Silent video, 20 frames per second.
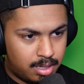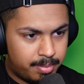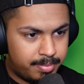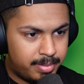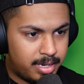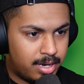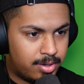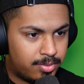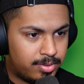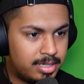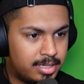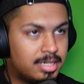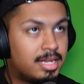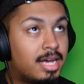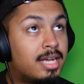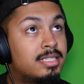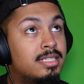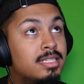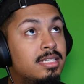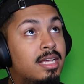I'm now
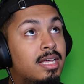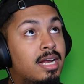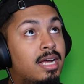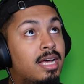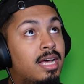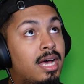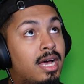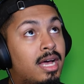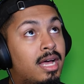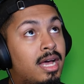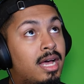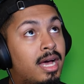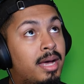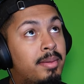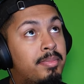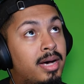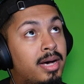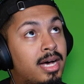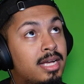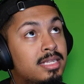realizing that I I, I
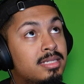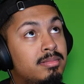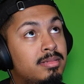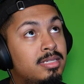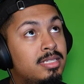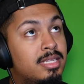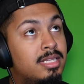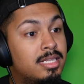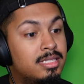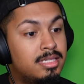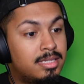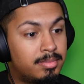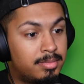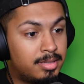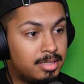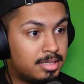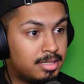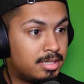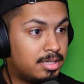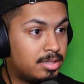possibly said
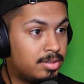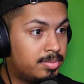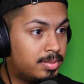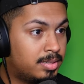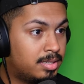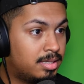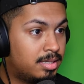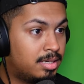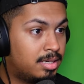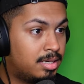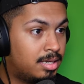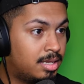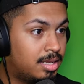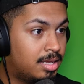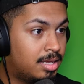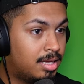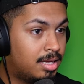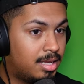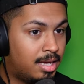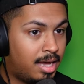something stupid.
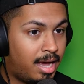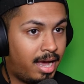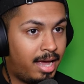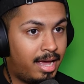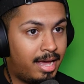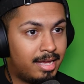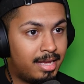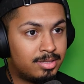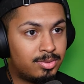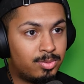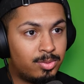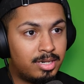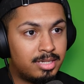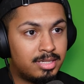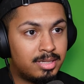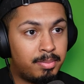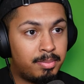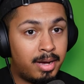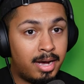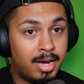I asked what is
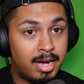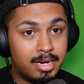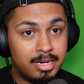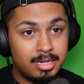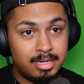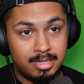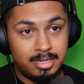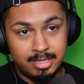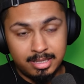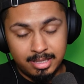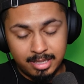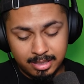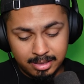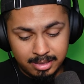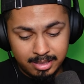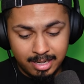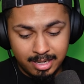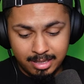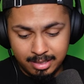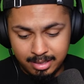a pyre and then
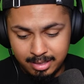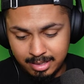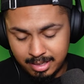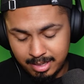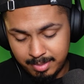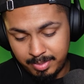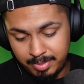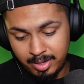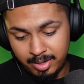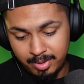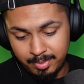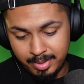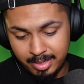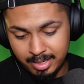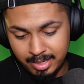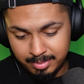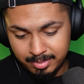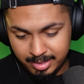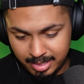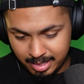said a, a pyramid
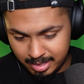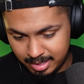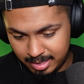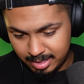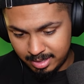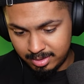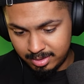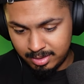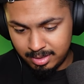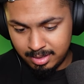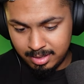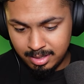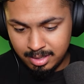upside down.